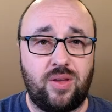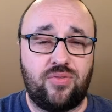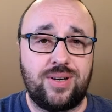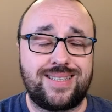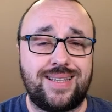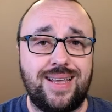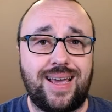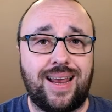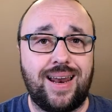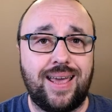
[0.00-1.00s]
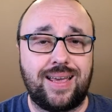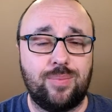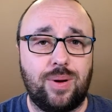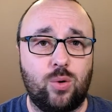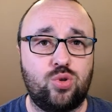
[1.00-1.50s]
The first thing I like
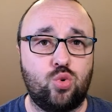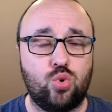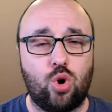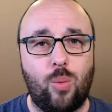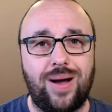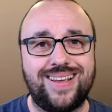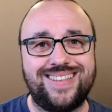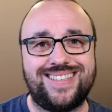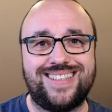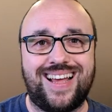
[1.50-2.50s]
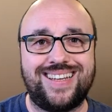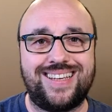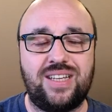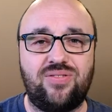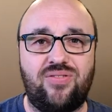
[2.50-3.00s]
about Roma is that
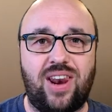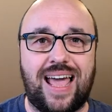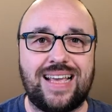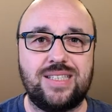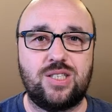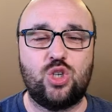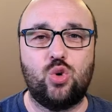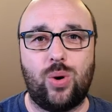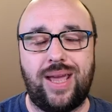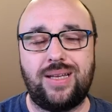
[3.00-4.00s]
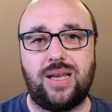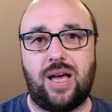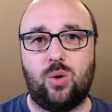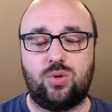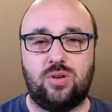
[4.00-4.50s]
it flies great
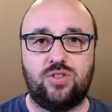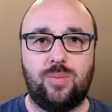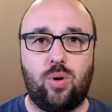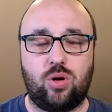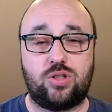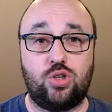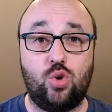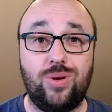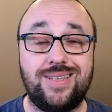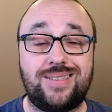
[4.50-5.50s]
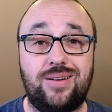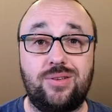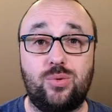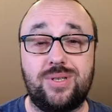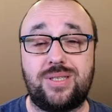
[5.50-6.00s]
out of the box. You install
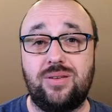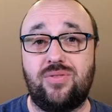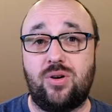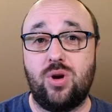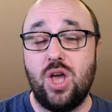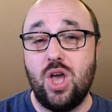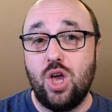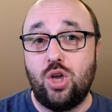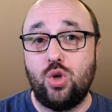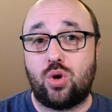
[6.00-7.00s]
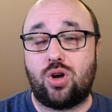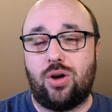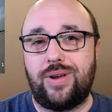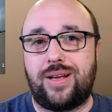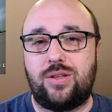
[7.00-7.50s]
the receiver, you
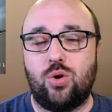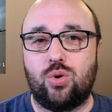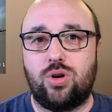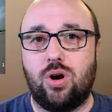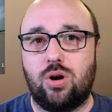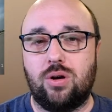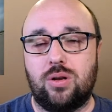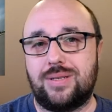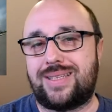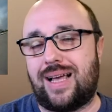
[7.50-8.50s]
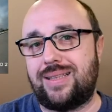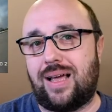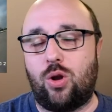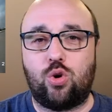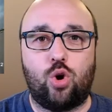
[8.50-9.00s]
connect your goggles,
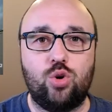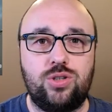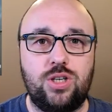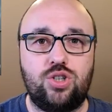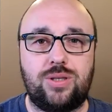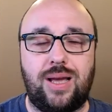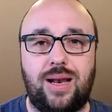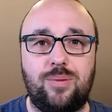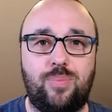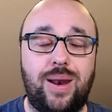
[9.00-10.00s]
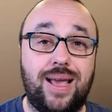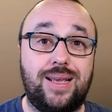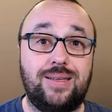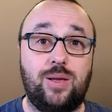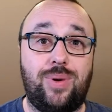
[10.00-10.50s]
analog or digital, plug
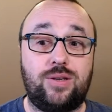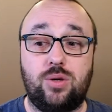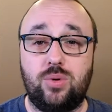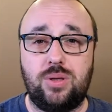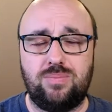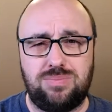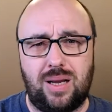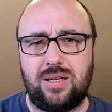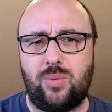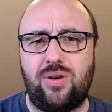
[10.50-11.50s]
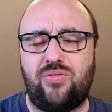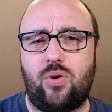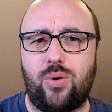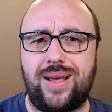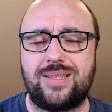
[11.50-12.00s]
in the battery. By the way,
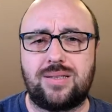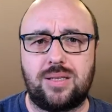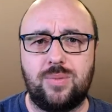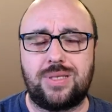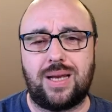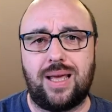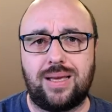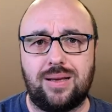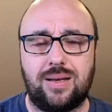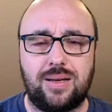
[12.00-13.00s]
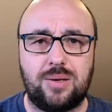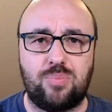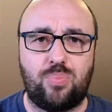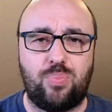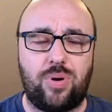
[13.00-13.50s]
4S seems like a
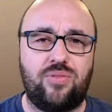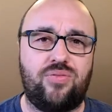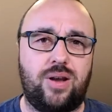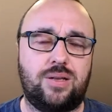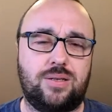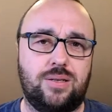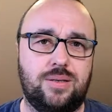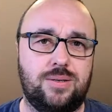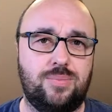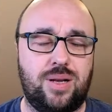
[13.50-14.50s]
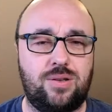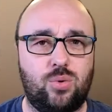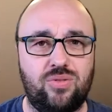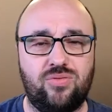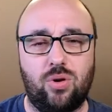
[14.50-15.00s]
perfect
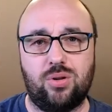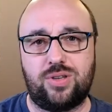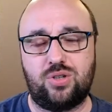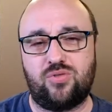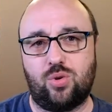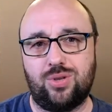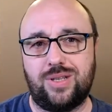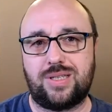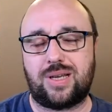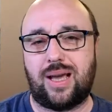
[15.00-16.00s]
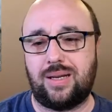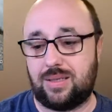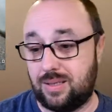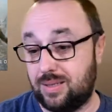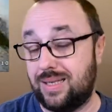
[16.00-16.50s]
battery voltage for this
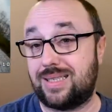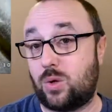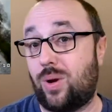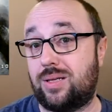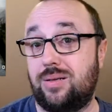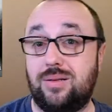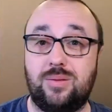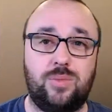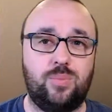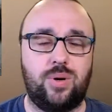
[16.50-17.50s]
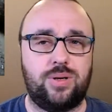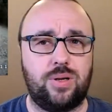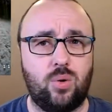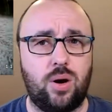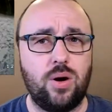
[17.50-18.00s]
quad in
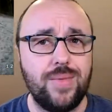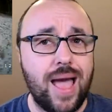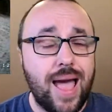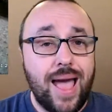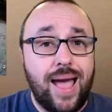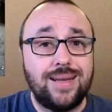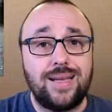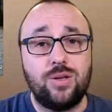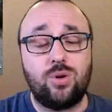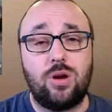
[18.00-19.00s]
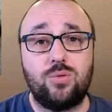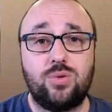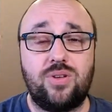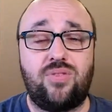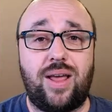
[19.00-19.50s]
particular. And then you go
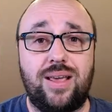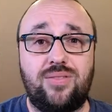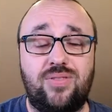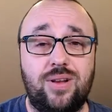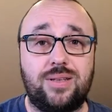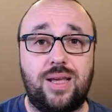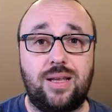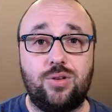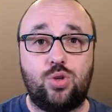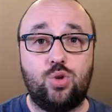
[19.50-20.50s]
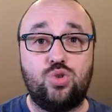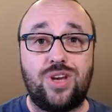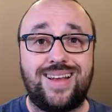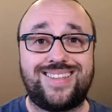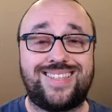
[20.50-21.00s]
to the flying field and you
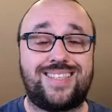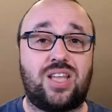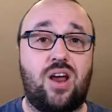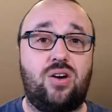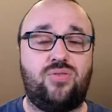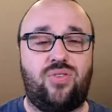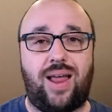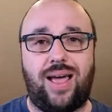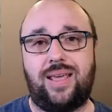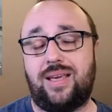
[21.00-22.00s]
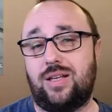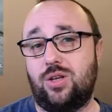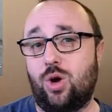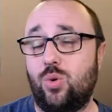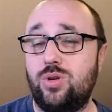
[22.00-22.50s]
just start flying.
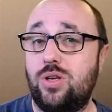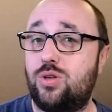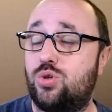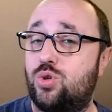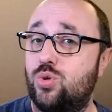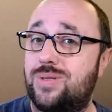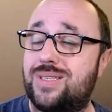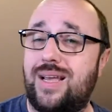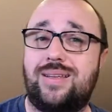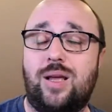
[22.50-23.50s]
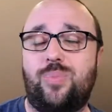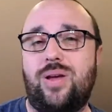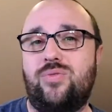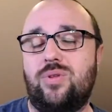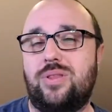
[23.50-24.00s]
No need to set up
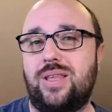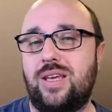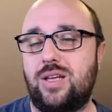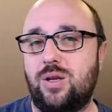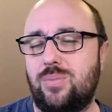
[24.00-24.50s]
everything.